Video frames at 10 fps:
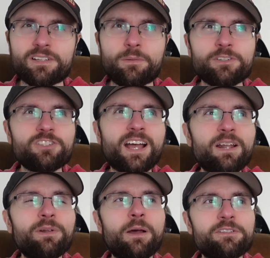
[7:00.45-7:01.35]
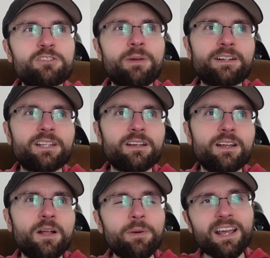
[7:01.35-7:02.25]
it, which is kind of what I was expecting.
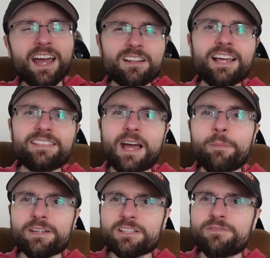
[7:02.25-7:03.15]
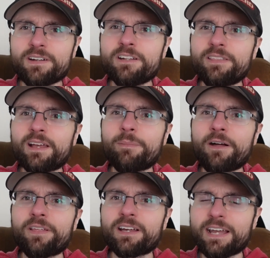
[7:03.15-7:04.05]
But I kind of like that, because it's fun to think
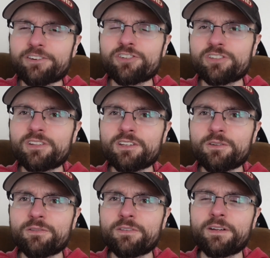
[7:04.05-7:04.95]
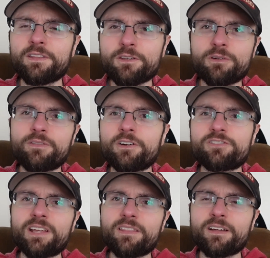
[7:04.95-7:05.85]
about the connections in the
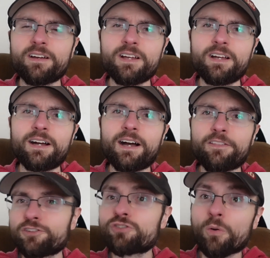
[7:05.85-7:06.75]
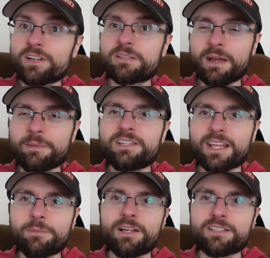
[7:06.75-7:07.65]
universe and the stories that might be
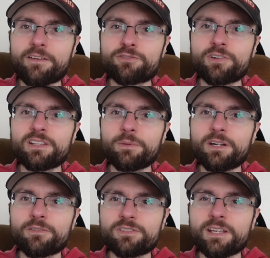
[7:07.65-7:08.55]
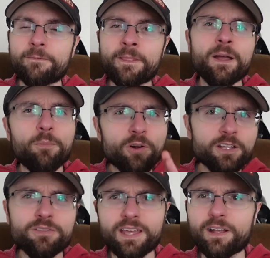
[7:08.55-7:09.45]
taking place off screen that we don't see. But what
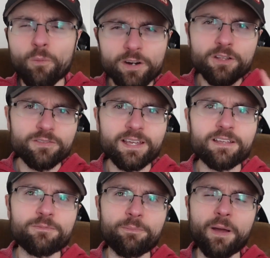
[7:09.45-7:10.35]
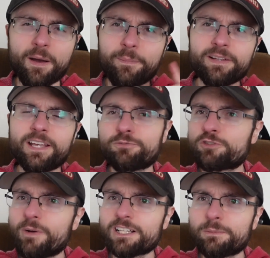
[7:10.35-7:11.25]
do you think? What do you think is Billy is
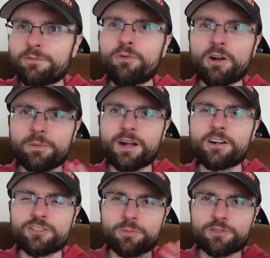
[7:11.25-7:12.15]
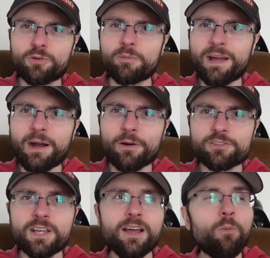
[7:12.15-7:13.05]
responsible for in regards to restored
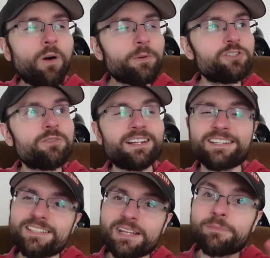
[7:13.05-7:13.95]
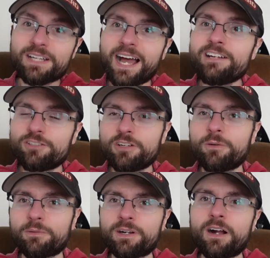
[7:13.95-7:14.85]
powers? What would you like to see him tied
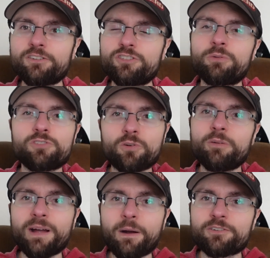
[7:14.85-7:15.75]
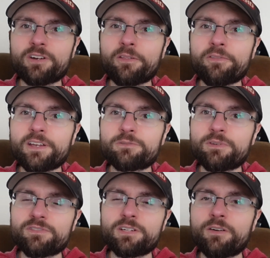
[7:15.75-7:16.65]
to in regards to restored powers and other things
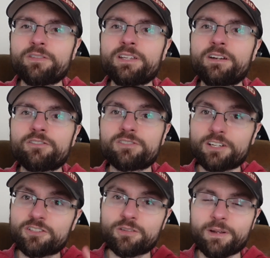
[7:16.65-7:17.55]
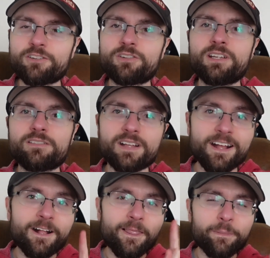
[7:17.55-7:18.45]
we've seen over the years, such as the Ranger Keys?
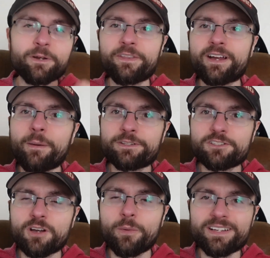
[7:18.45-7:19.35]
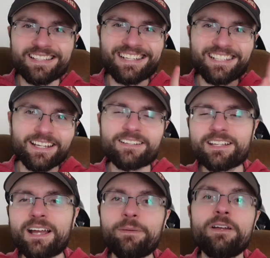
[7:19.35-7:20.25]
Let me know in the comments as always. Until next
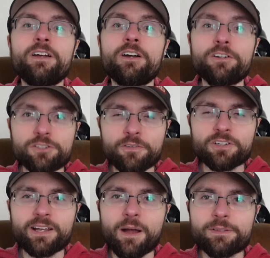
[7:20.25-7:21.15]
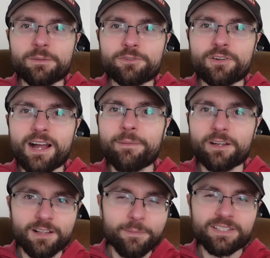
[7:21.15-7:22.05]
time, don't forget to like, comment, subscribe,
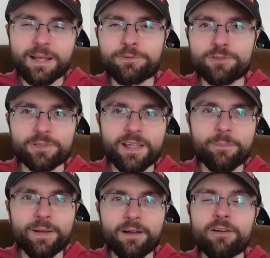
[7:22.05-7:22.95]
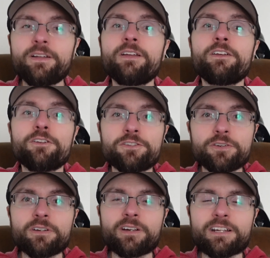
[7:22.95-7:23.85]
and climb the steps and ring that bell. See
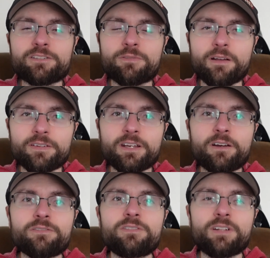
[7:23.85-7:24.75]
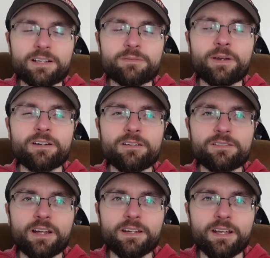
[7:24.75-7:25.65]
you in occasions for my videos. DosmRider,
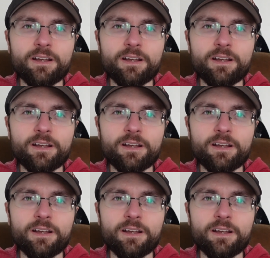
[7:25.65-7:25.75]
signing